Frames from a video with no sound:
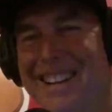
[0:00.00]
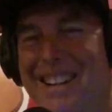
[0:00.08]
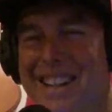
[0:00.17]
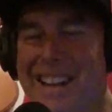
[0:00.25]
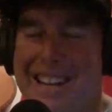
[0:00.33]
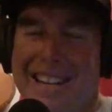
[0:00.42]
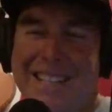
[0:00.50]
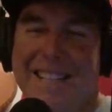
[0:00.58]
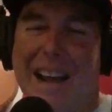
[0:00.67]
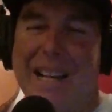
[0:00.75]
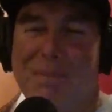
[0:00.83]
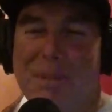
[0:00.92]
That heat's
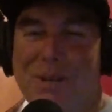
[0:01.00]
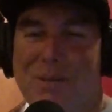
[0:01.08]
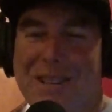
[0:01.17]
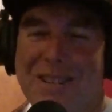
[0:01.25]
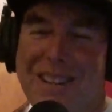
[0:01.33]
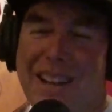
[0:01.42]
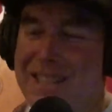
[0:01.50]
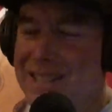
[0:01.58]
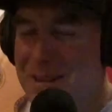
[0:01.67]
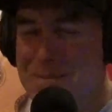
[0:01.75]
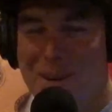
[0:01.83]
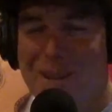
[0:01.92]
nice between your legs. In
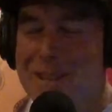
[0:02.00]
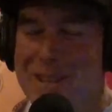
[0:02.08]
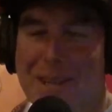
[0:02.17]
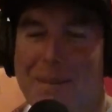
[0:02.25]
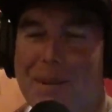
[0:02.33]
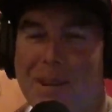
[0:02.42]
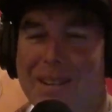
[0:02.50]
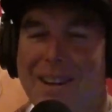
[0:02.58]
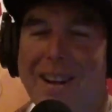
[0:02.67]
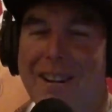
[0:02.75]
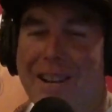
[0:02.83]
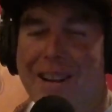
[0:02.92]
the middle of the summer,
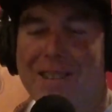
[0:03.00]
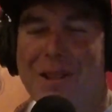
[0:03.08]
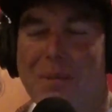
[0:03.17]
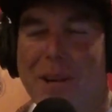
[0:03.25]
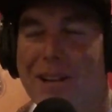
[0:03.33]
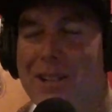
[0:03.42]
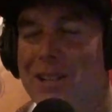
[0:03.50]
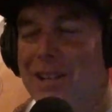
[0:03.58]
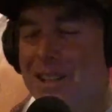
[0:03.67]
no, not so much.